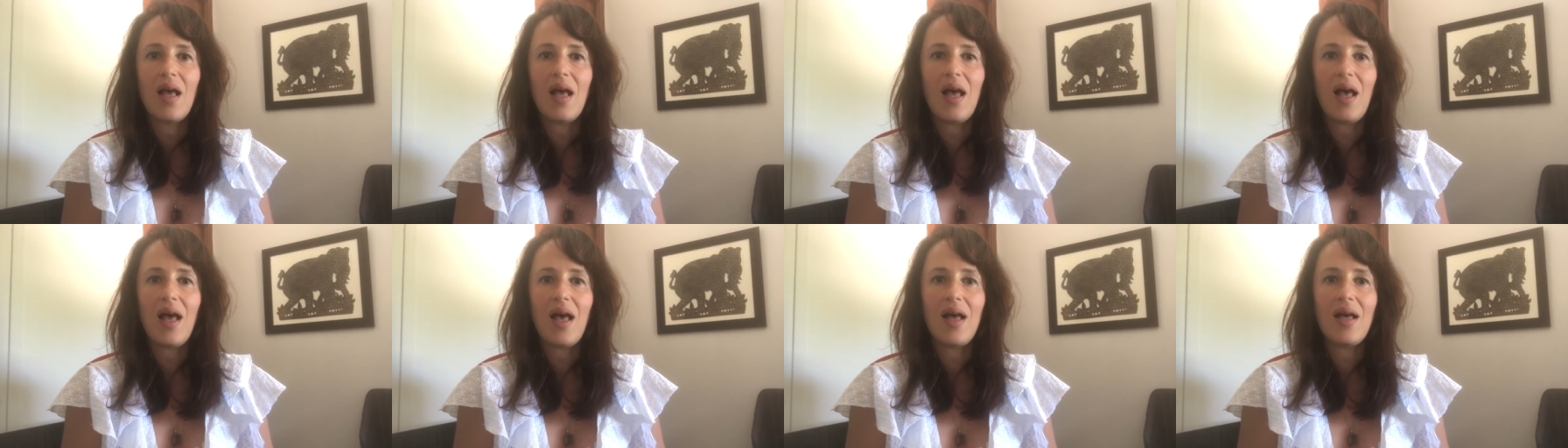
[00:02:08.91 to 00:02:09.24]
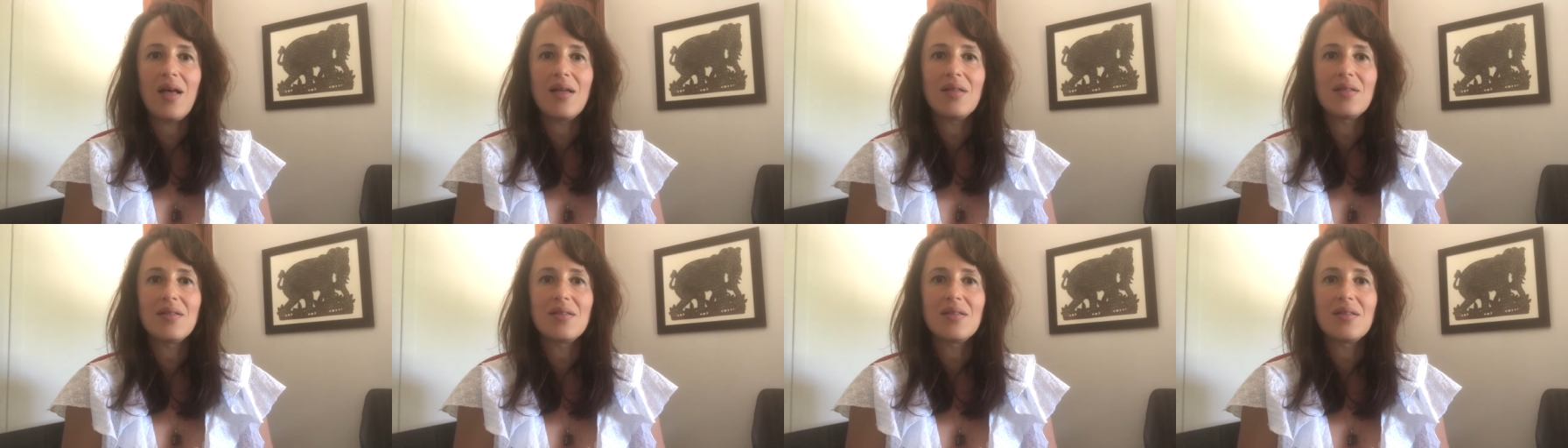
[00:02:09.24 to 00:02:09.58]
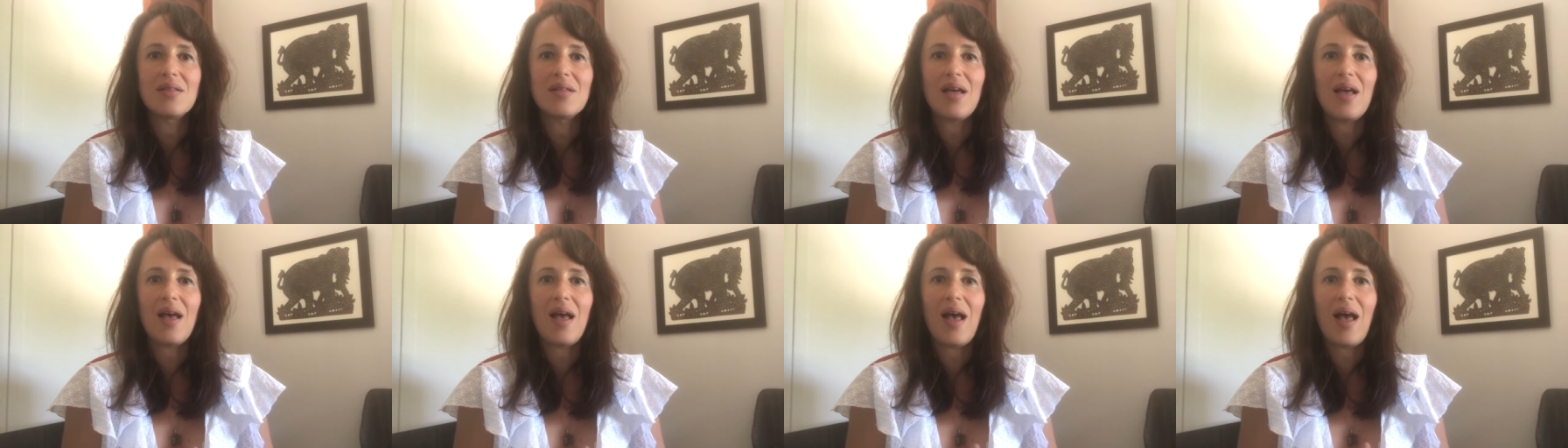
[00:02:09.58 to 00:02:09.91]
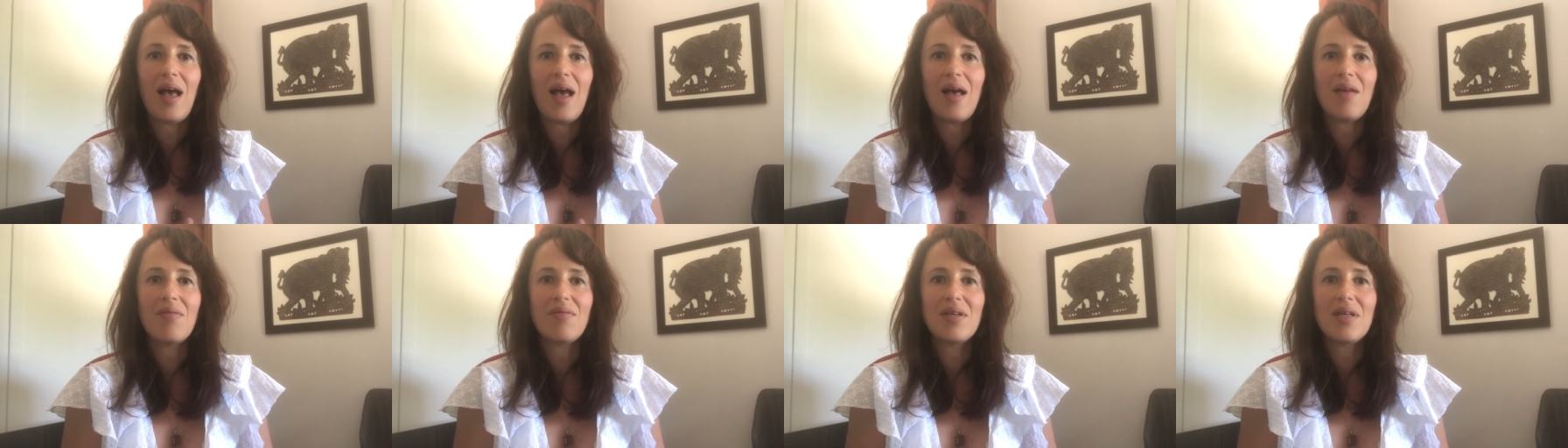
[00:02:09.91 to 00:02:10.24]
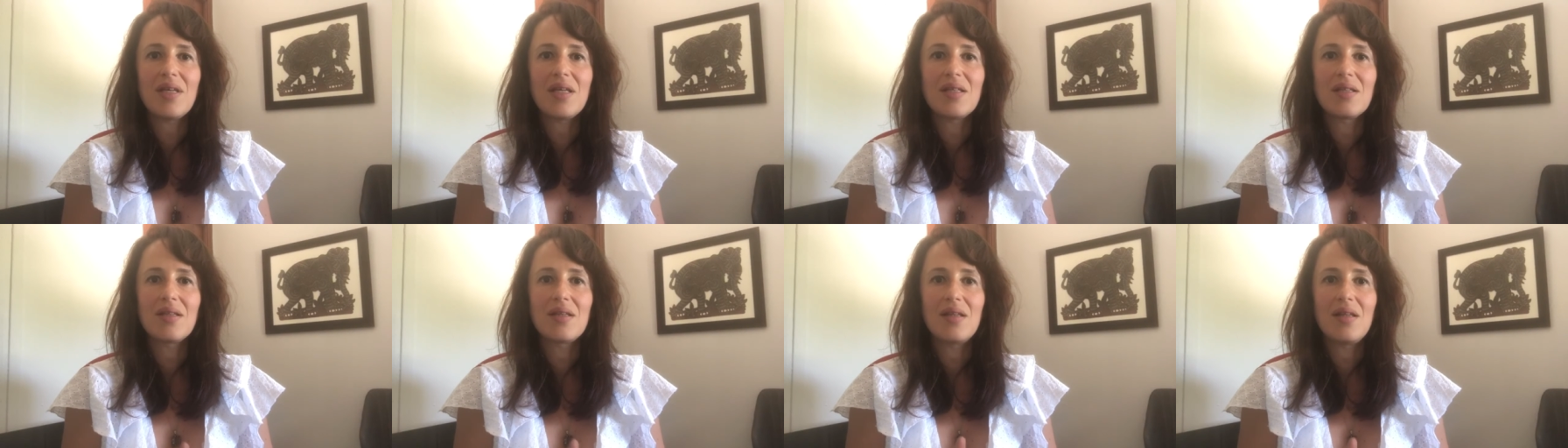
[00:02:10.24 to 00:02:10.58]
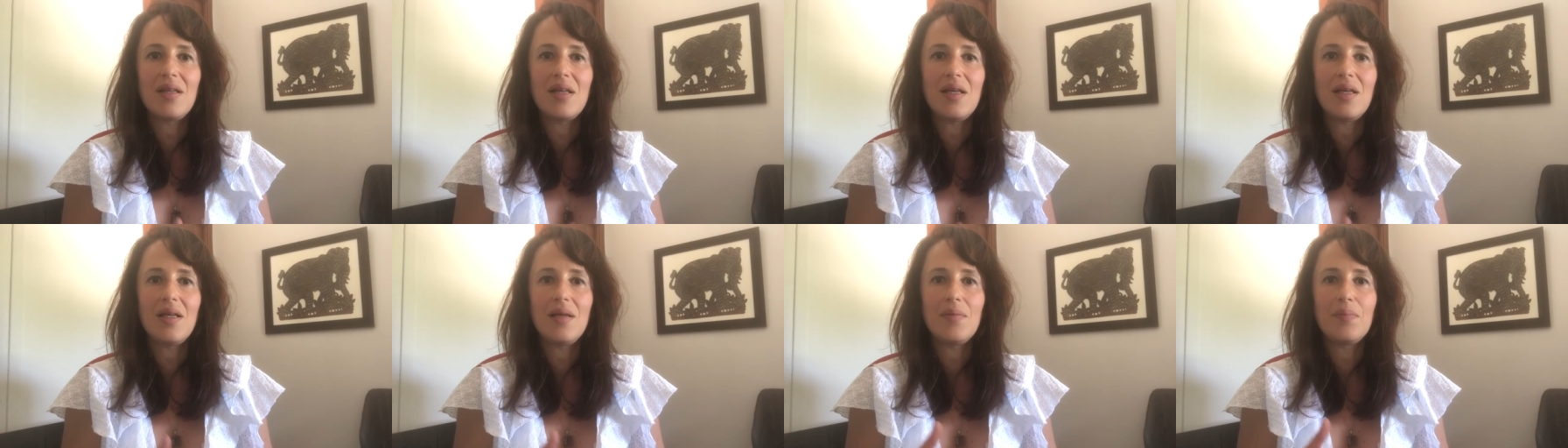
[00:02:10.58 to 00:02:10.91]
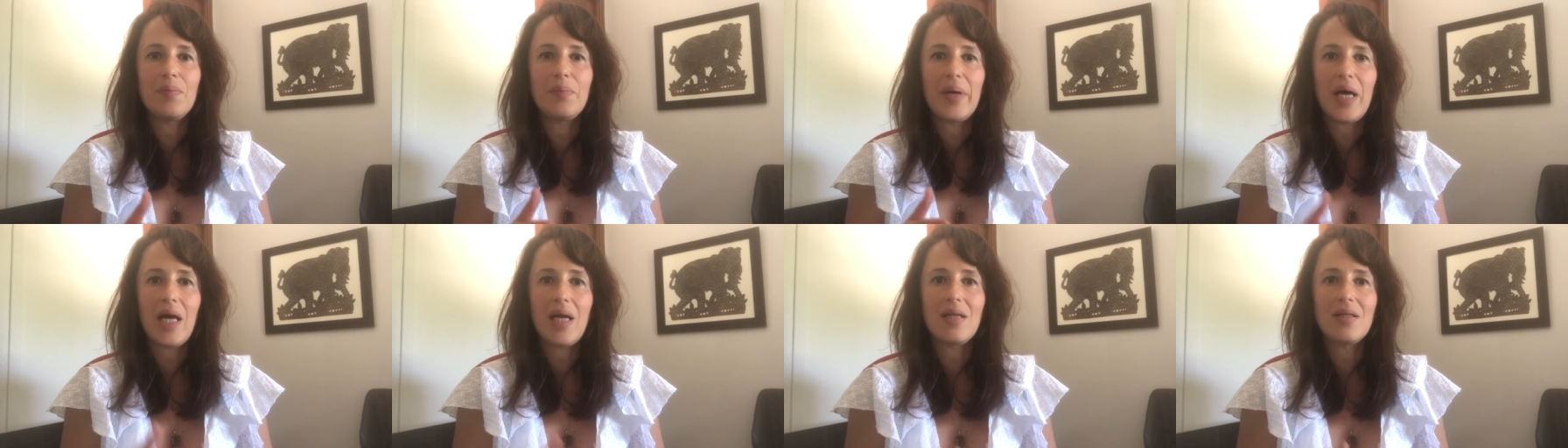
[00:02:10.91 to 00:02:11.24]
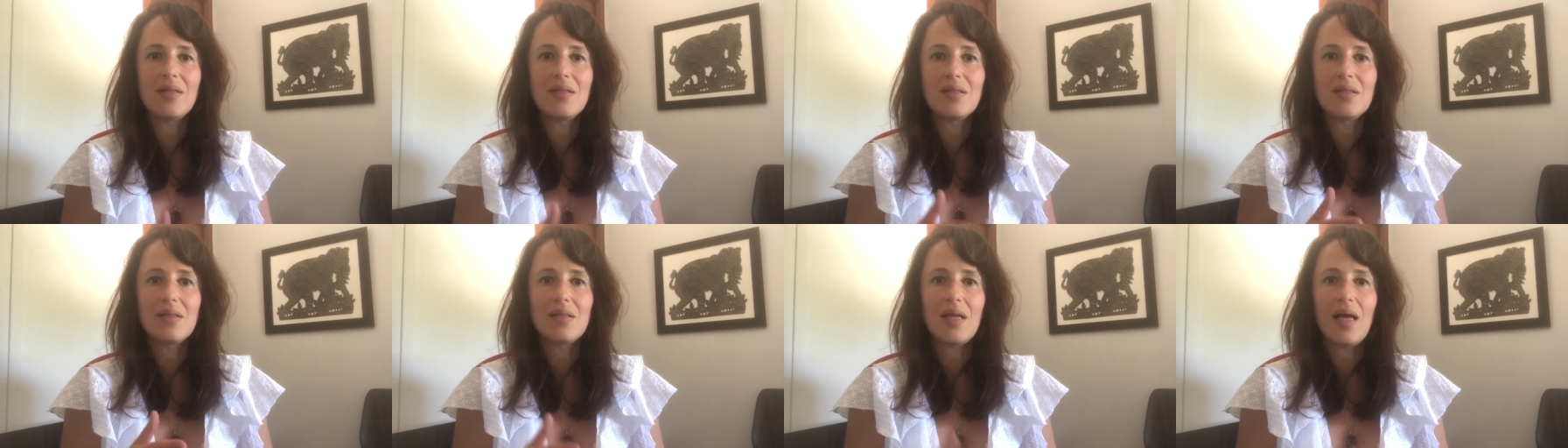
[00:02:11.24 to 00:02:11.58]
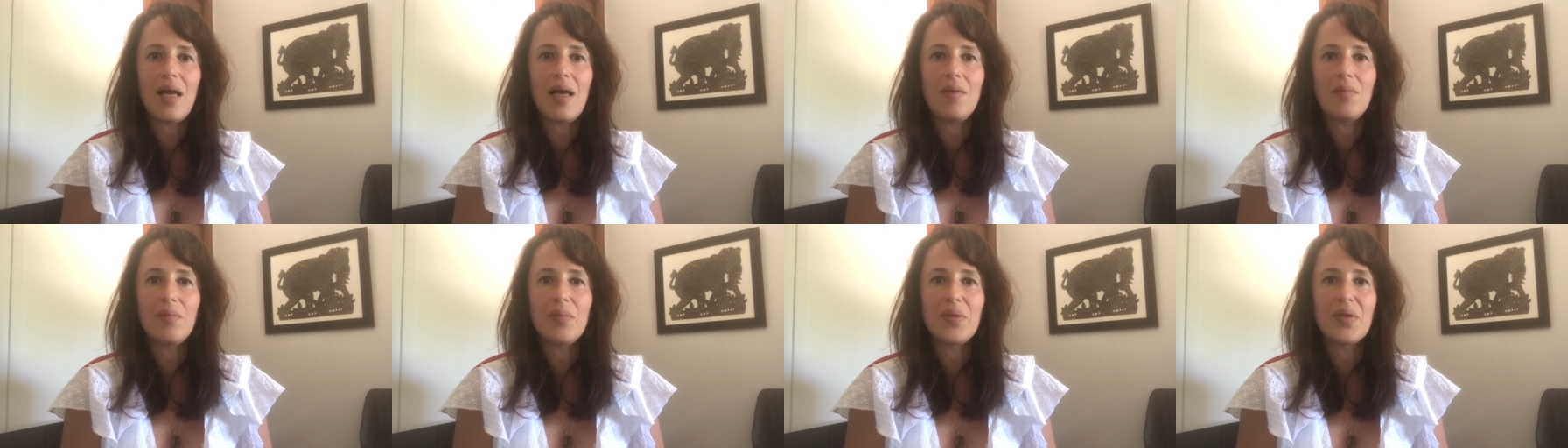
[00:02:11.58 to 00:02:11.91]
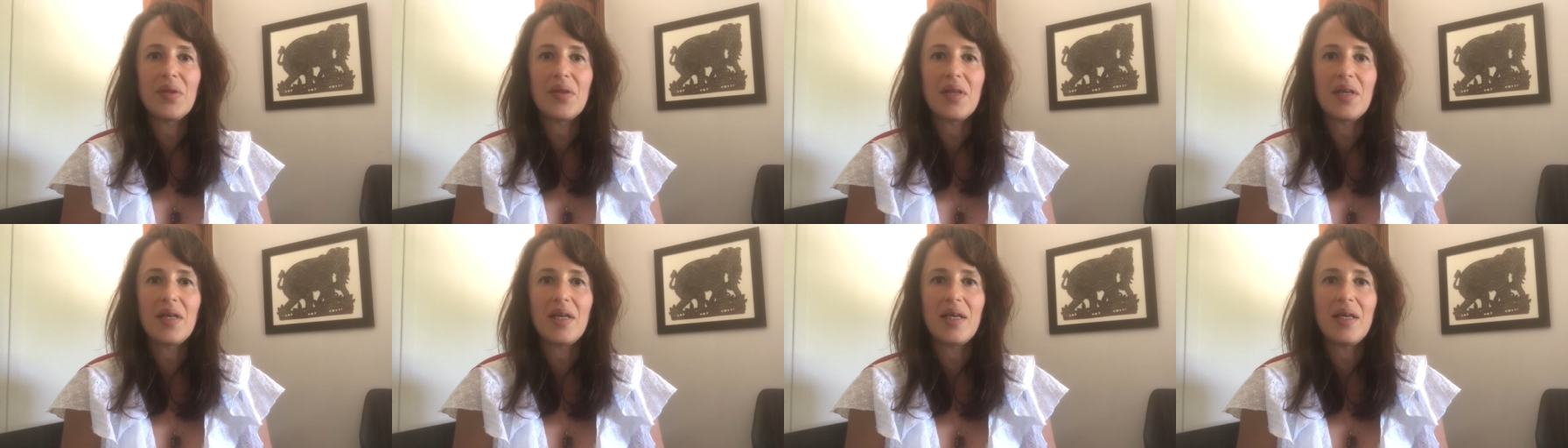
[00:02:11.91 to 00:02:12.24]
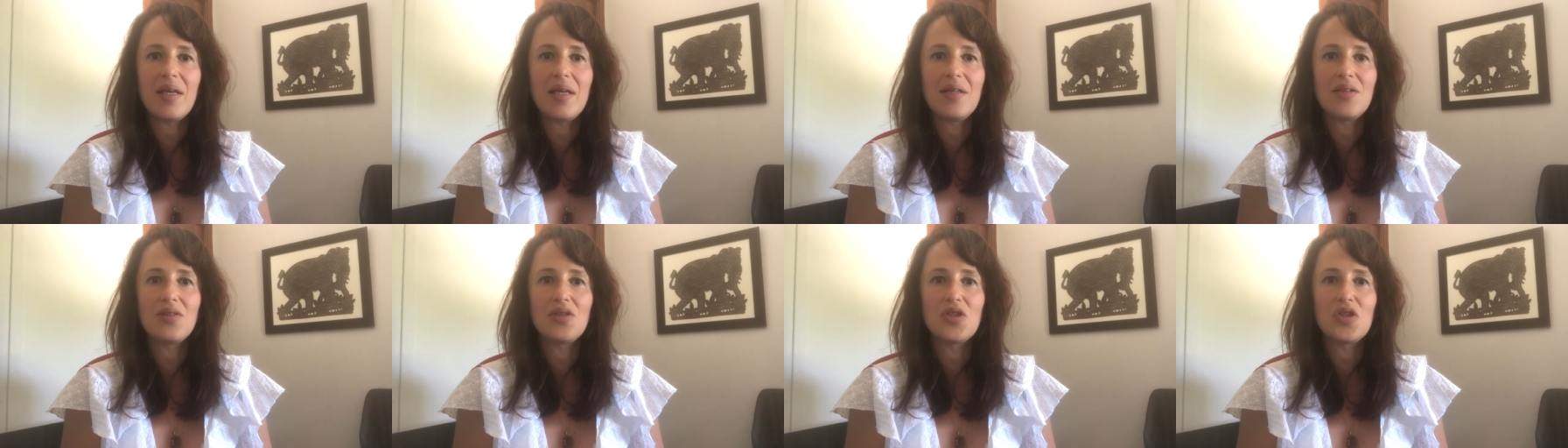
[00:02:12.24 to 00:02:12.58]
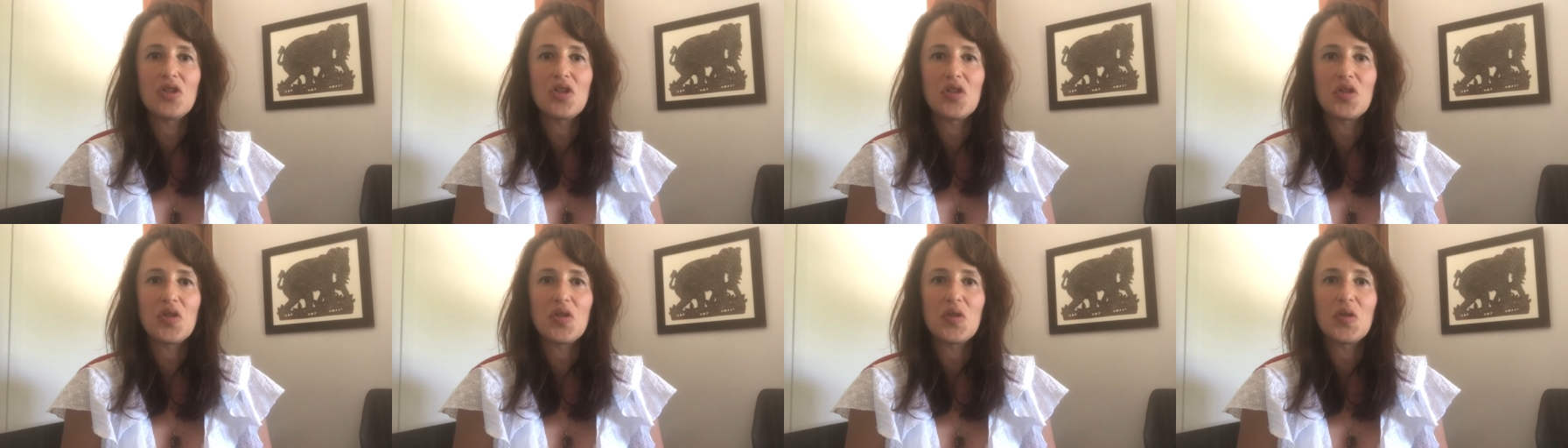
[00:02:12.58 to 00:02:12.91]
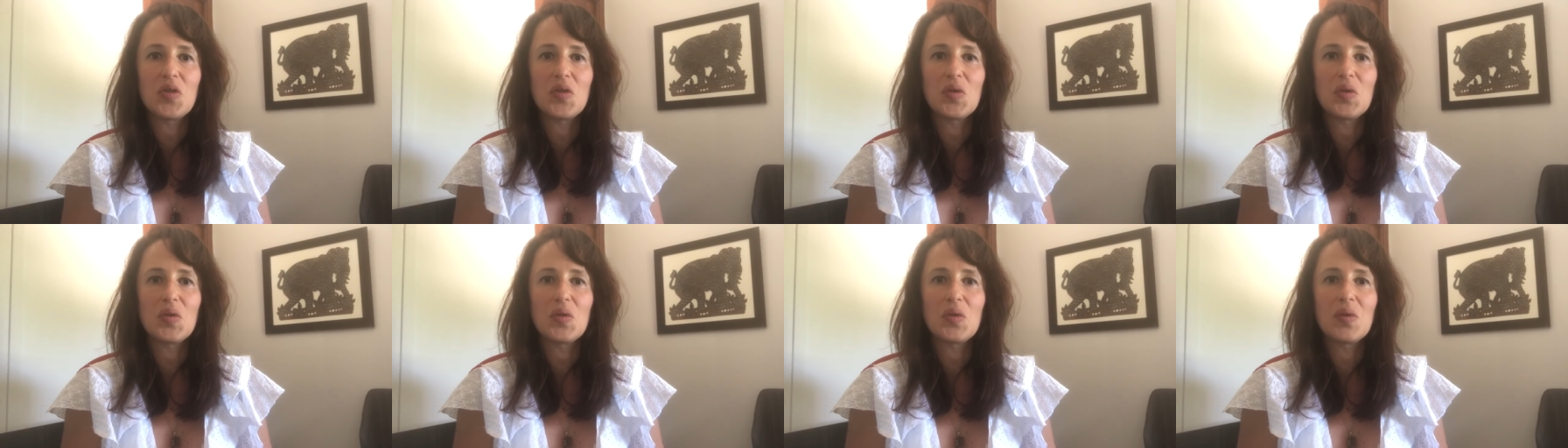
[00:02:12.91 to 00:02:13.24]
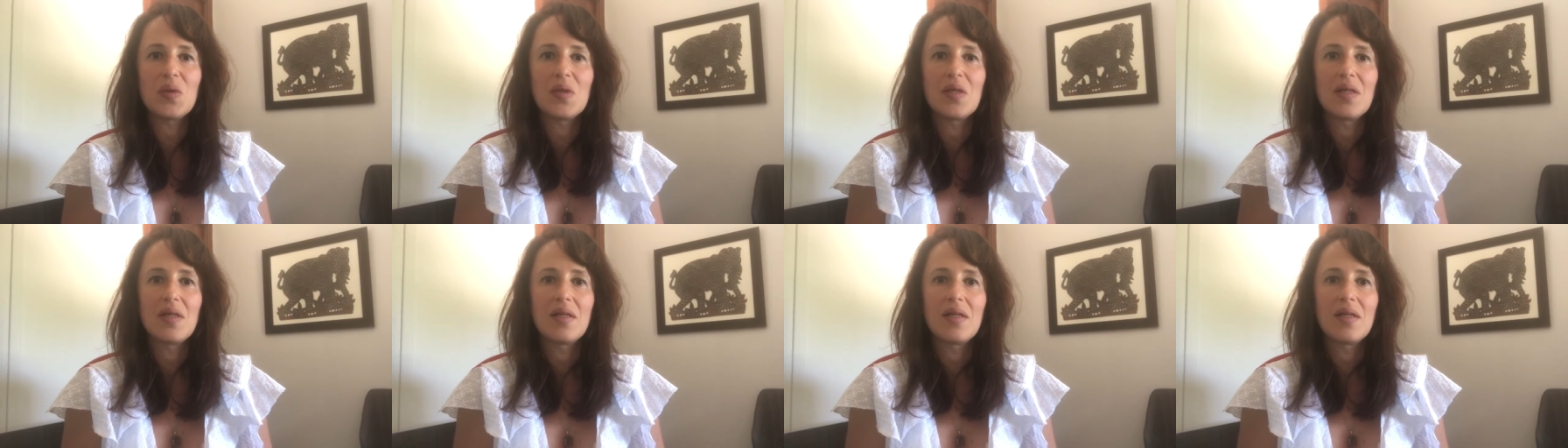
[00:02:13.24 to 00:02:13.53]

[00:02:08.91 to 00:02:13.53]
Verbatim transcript: And having the balanced empathy to